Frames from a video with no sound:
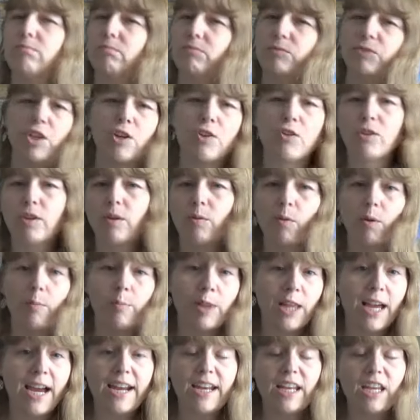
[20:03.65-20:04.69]
generally
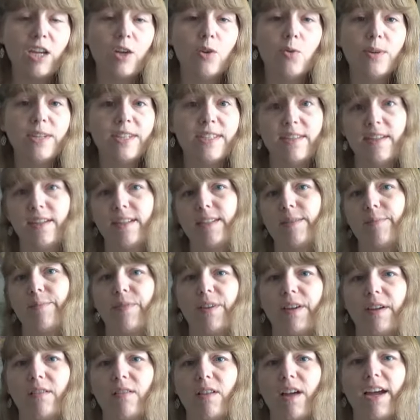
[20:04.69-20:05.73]
reply to you and say
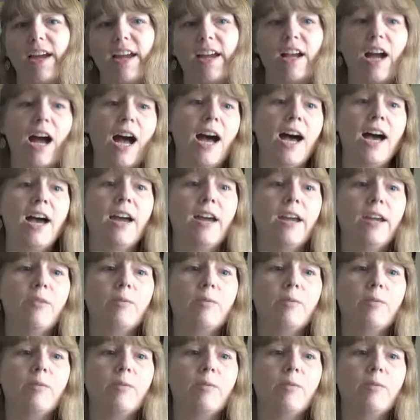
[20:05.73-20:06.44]
something like, I